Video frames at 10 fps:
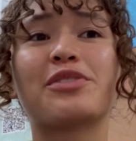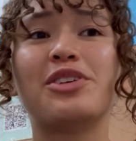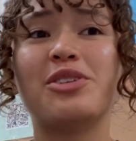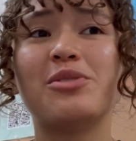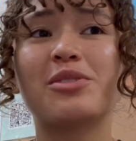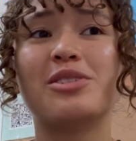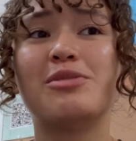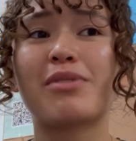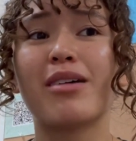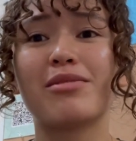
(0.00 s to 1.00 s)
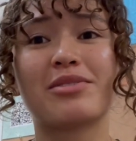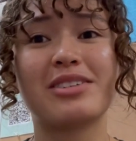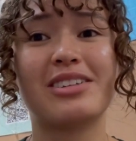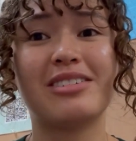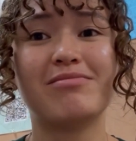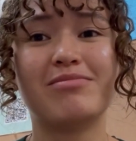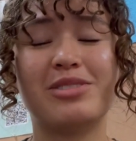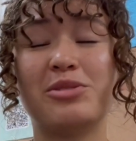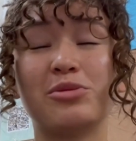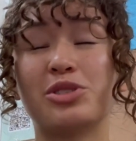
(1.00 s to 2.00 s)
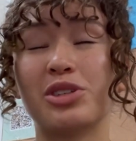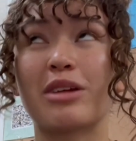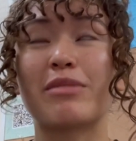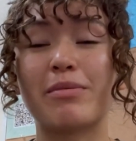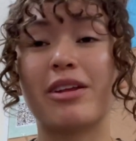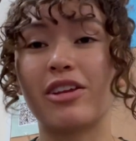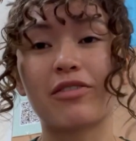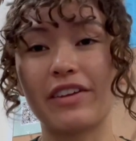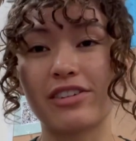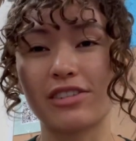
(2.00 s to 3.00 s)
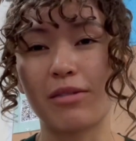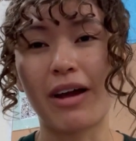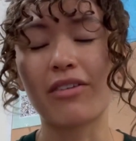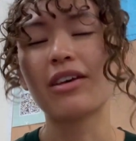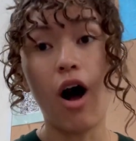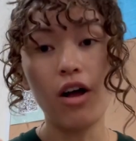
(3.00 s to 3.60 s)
for you, because you shouldn't be putting your fingers in your mouth.